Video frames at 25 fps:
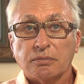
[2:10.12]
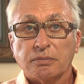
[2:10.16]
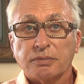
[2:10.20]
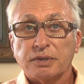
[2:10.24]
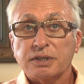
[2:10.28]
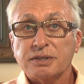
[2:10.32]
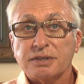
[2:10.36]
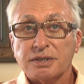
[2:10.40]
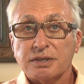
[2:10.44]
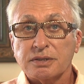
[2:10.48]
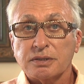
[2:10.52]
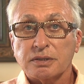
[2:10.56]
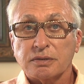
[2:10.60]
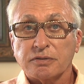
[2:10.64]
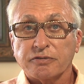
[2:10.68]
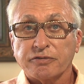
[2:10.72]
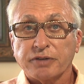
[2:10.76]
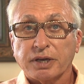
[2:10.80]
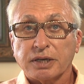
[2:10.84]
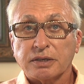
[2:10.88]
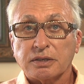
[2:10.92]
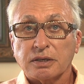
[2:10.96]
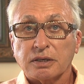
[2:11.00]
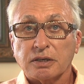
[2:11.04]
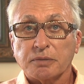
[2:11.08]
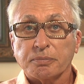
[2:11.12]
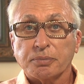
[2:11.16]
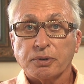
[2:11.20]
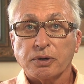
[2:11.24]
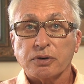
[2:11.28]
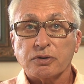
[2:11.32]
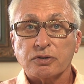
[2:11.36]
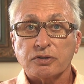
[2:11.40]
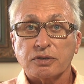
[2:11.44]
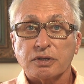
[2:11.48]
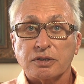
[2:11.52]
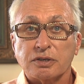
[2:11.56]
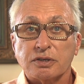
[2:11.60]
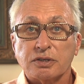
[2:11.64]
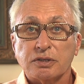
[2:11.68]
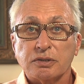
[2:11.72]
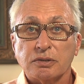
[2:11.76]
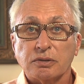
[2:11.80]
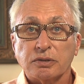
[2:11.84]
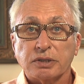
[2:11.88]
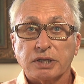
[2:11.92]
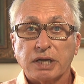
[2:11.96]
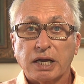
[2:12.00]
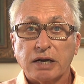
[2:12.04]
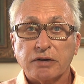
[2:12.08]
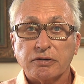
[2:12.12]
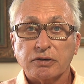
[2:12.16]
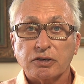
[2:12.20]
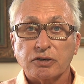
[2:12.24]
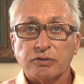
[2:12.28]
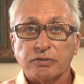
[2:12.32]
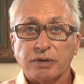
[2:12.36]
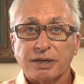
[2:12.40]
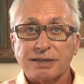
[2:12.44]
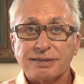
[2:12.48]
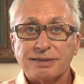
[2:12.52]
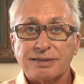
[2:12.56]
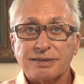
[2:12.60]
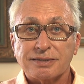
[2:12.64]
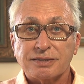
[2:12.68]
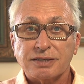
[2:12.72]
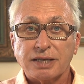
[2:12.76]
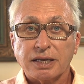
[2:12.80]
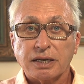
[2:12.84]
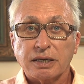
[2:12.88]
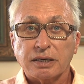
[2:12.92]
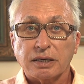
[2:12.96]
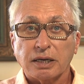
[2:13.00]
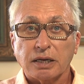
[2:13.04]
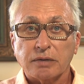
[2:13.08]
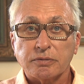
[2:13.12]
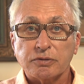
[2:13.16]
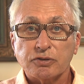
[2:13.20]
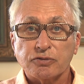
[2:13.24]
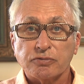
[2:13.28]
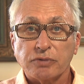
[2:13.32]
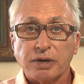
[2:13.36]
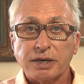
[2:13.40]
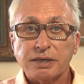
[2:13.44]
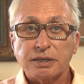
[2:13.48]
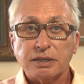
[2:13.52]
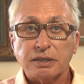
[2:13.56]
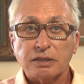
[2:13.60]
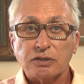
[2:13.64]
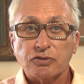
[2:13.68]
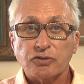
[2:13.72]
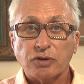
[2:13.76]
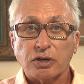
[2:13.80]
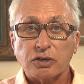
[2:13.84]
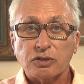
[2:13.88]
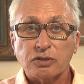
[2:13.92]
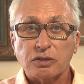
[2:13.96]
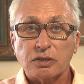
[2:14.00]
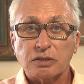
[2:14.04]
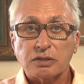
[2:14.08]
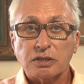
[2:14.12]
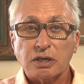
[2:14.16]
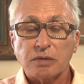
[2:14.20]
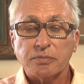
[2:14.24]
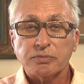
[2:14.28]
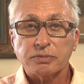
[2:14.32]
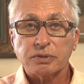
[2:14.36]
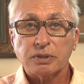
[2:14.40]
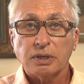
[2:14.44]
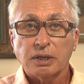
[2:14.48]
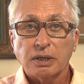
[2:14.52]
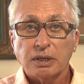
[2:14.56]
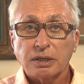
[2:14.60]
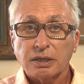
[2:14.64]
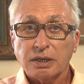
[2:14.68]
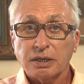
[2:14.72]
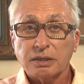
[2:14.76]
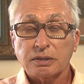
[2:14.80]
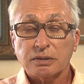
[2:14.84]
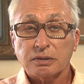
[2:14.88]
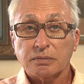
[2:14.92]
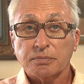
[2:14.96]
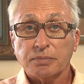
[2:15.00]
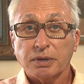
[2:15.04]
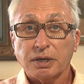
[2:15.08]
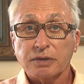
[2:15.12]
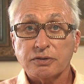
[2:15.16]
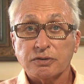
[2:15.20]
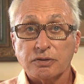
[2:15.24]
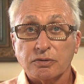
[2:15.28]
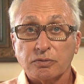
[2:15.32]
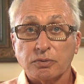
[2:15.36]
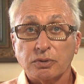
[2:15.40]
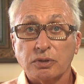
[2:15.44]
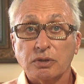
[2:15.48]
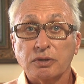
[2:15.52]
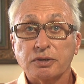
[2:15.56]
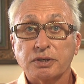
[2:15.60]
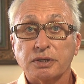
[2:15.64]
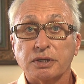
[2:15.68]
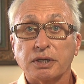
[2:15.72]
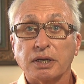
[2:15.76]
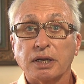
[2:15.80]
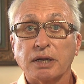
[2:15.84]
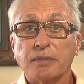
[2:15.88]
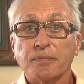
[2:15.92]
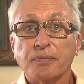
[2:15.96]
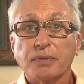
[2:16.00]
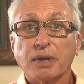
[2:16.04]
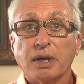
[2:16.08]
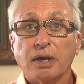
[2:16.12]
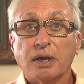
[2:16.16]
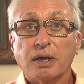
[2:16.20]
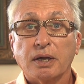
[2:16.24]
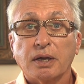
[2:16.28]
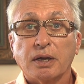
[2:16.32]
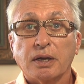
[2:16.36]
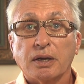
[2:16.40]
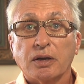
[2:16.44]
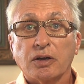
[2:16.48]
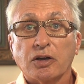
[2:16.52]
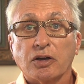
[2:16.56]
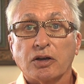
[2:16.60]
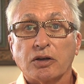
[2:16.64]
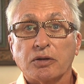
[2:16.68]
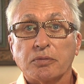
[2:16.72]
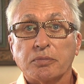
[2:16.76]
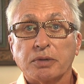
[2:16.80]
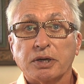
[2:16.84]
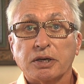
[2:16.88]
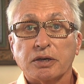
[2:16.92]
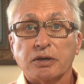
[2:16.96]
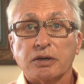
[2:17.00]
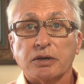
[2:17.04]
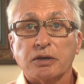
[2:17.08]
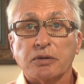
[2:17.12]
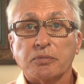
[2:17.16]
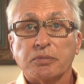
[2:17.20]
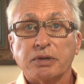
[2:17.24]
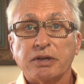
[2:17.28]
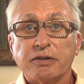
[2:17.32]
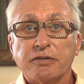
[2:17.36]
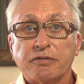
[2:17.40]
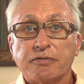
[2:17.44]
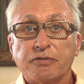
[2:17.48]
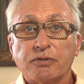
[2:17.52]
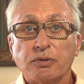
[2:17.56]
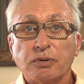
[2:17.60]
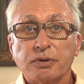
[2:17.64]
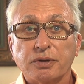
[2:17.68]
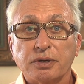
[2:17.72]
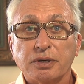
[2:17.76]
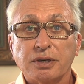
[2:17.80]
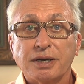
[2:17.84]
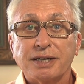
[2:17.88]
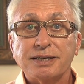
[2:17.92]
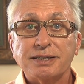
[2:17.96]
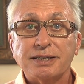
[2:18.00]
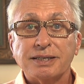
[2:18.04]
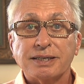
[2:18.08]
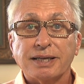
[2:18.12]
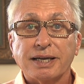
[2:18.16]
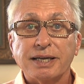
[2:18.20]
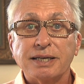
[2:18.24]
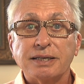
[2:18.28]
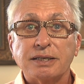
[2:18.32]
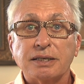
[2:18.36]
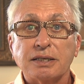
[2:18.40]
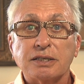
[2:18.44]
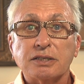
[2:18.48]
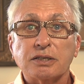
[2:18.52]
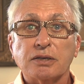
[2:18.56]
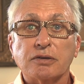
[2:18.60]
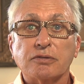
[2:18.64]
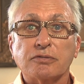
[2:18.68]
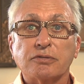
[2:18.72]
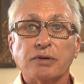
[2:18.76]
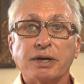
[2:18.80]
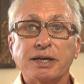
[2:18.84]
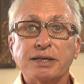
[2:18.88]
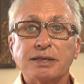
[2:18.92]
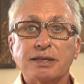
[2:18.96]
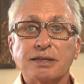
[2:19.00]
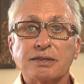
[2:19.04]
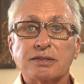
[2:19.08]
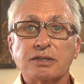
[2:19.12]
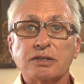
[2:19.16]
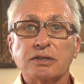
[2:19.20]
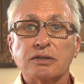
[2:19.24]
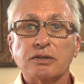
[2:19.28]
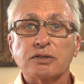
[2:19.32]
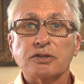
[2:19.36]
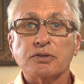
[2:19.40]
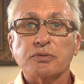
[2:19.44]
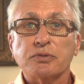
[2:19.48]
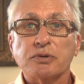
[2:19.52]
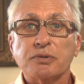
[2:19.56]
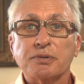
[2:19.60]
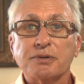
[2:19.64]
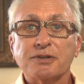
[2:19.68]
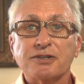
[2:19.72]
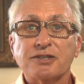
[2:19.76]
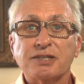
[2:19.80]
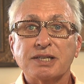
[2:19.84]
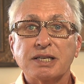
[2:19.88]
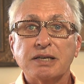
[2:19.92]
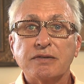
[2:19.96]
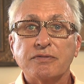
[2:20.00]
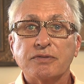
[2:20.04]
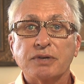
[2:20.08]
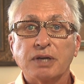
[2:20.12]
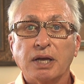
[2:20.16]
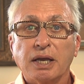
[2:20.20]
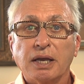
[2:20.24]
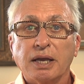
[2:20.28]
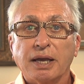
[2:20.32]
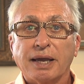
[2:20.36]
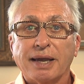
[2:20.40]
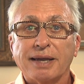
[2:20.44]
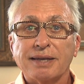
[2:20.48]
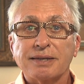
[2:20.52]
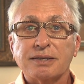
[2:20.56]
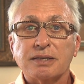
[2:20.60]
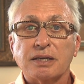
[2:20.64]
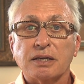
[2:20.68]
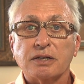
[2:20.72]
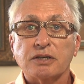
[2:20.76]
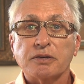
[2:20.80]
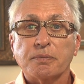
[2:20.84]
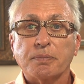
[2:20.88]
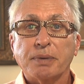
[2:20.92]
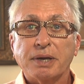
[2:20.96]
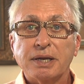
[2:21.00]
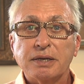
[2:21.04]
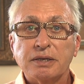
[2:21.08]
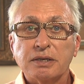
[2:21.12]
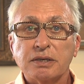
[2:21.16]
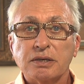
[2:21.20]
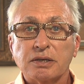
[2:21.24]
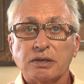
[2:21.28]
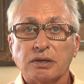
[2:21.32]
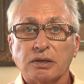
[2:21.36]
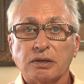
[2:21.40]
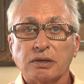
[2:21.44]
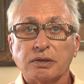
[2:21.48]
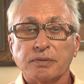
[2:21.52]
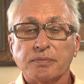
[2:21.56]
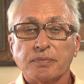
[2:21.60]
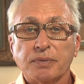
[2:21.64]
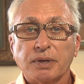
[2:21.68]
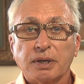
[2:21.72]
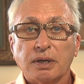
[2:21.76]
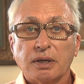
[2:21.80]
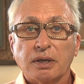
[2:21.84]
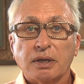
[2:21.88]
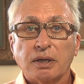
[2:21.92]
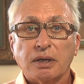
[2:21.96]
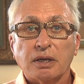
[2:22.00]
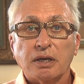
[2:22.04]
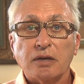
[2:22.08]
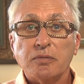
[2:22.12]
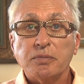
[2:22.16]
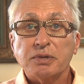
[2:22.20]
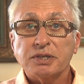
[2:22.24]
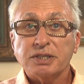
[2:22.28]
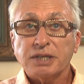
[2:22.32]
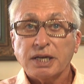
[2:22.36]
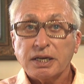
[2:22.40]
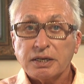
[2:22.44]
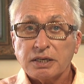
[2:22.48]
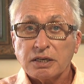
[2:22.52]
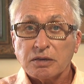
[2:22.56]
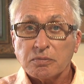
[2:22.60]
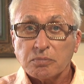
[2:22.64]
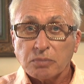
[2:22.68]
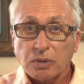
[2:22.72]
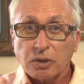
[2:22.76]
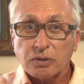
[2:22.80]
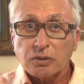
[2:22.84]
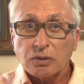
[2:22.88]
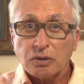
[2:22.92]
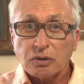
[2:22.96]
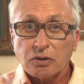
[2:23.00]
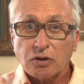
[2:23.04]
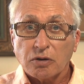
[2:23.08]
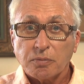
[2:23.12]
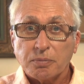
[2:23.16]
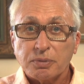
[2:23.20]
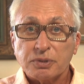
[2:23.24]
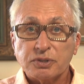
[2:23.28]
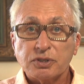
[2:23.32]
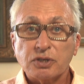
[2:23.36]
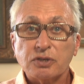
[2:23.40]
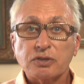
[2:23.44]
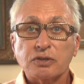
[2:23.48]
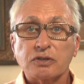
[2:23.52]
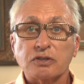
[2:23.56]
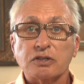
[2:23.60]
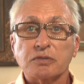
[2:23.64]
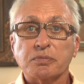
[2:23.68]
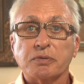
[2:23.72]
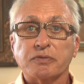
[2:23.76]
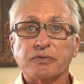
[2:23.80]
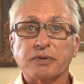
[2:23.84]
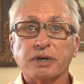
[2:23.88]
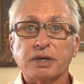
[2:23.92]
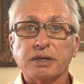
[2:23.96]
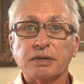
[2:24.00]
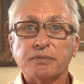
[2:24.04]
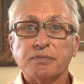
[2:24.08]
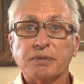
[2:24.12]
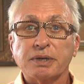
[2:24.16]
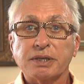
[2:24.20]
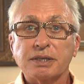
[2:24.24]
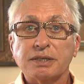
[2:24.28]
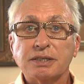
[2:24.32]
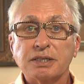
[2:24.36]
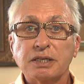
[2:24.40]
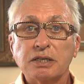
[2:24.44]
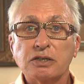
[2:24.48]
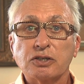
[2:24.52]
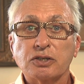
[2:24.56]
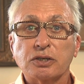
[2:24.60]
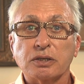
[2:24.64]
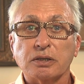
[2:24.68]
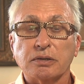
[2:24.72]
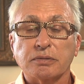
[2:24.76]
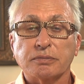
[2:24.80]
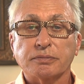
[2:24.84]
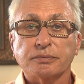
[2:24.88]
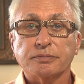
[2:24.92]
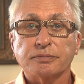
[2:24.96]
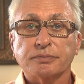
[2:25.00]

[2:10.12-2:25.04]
This is, in fact, an approach that still characterizes second language writing instruction in some parts of the world today. But before the 1980s, writing skills were perceived as dependent on imitating model compositions provided by the teacher.